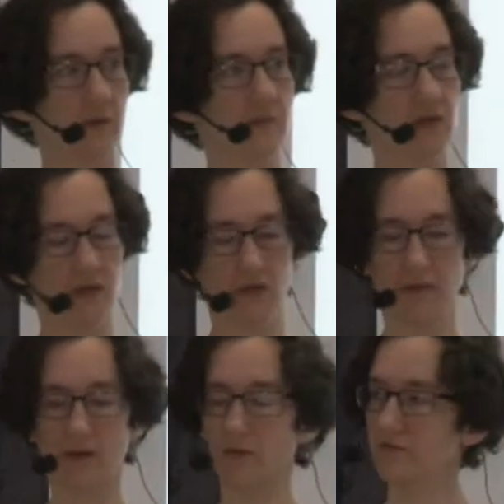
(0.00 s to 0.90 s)
thinking
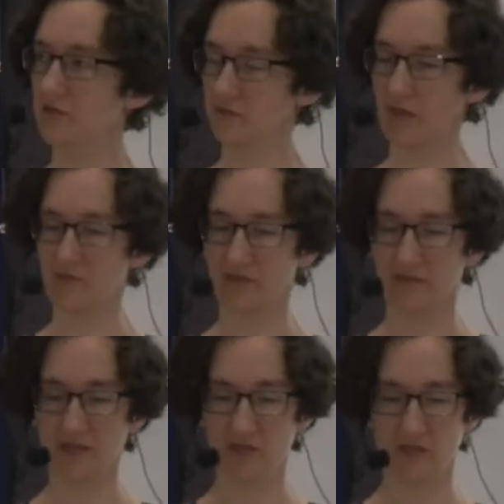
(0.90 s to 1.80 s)
about feature
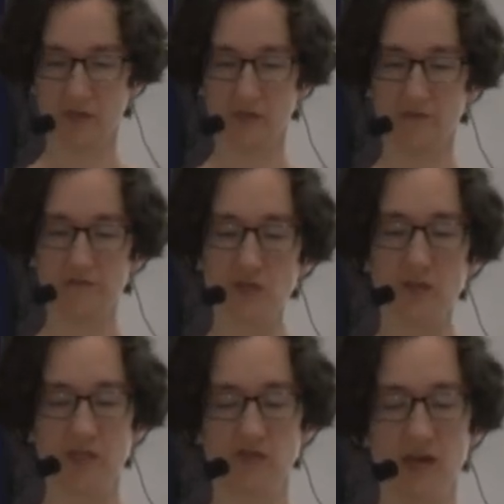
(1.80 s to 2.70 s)
representations, right? So feature
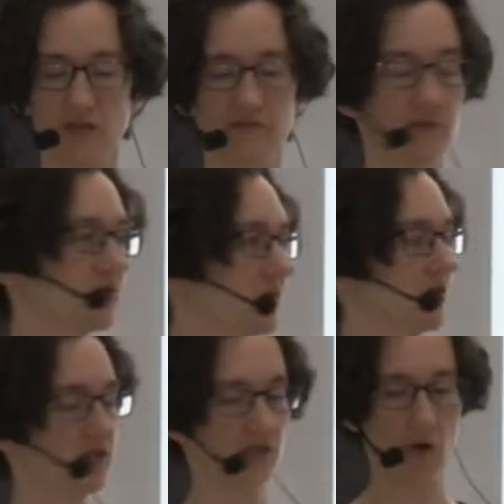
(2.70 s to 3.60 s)
extraction from
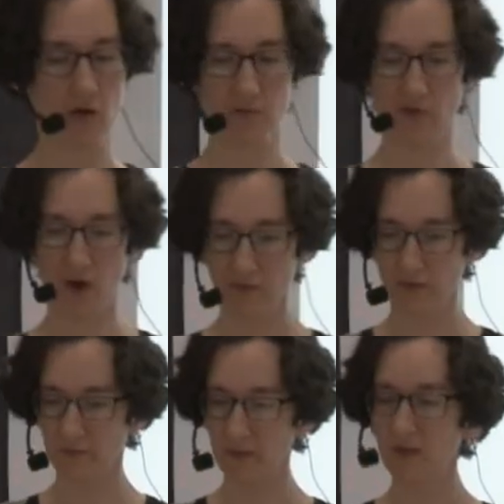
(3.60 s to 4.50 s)
speech is a hard
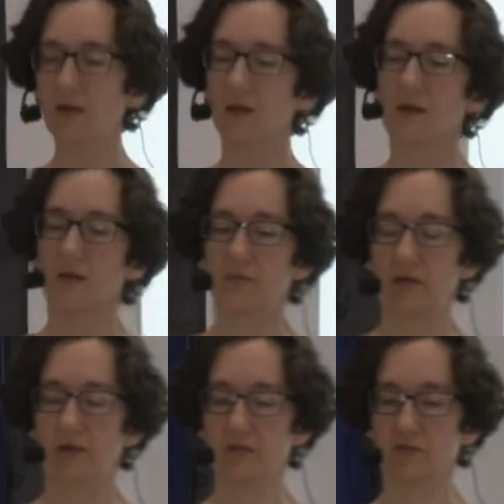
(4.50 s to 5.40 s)
problem
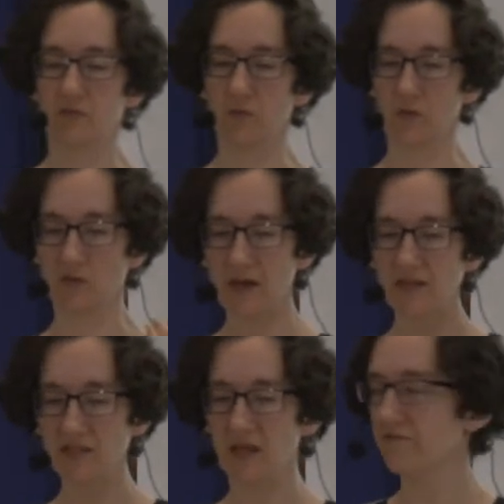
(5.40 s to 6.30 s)
because we're trying
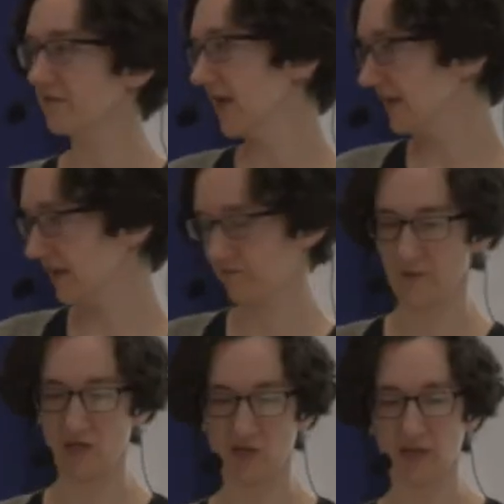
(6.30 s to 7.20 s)
to get phonetic
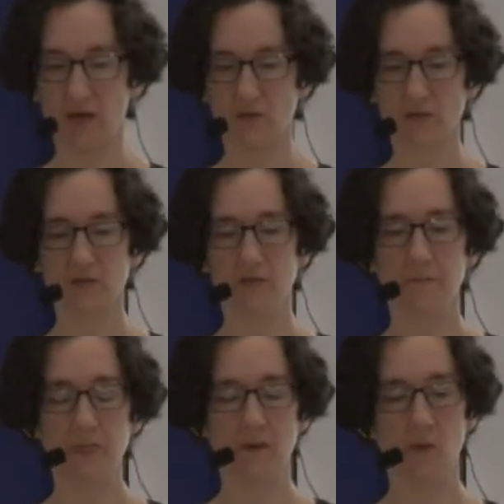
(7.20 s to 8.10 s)
information out.
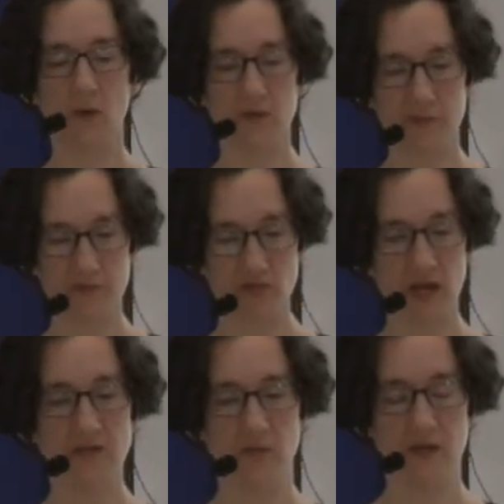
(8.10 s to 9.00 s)
We want to
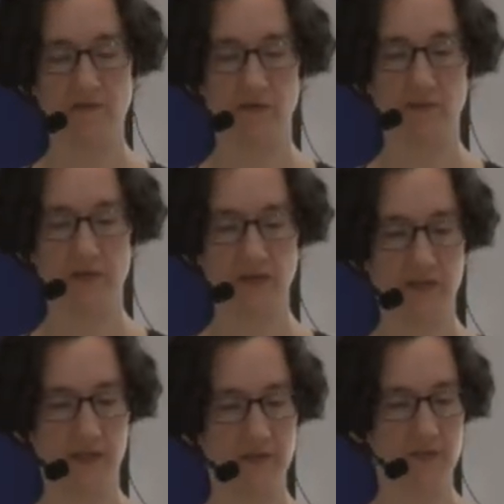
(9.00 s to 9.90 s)
abstract away from things
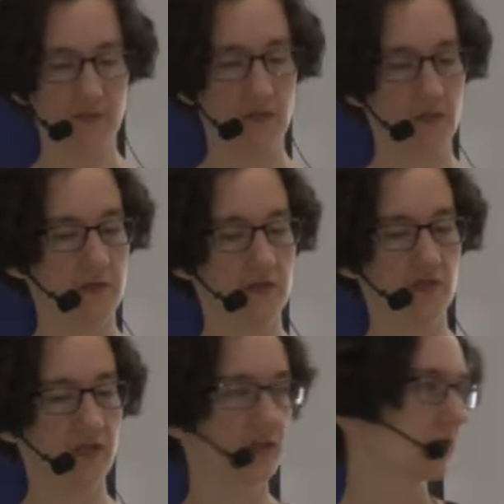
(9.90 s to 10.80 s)
like the speaker and the
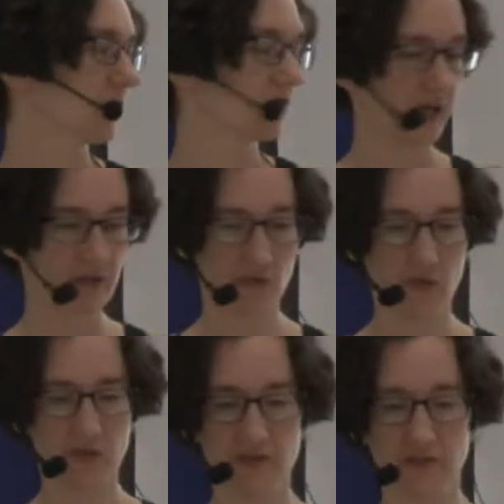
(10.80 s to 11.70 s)
gender and the channel
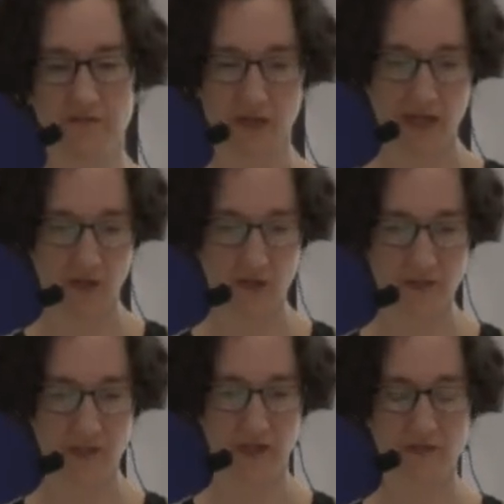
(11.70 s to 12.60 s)
noise and the phonetic
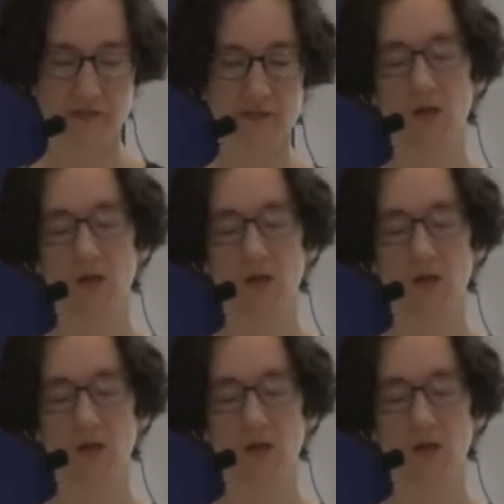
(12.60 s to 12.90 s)
context.